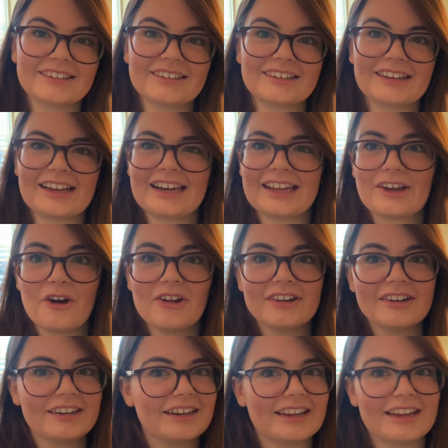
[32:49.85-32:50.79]
click on
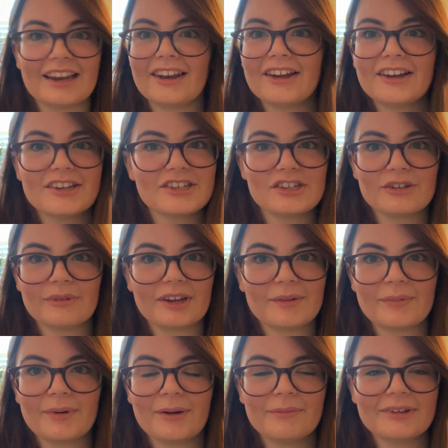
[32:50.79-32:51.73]
and it alerts you when I
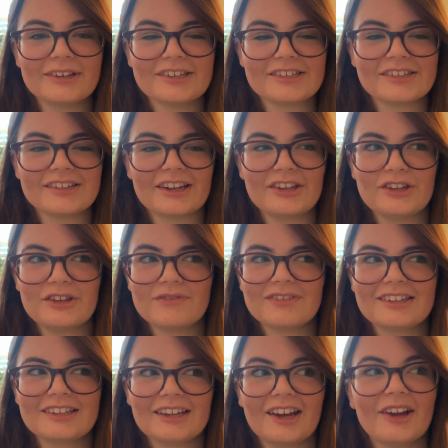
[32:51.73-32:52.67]
publish a new
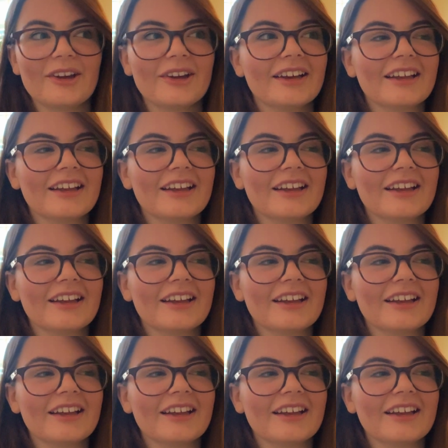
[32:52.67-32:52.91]
video.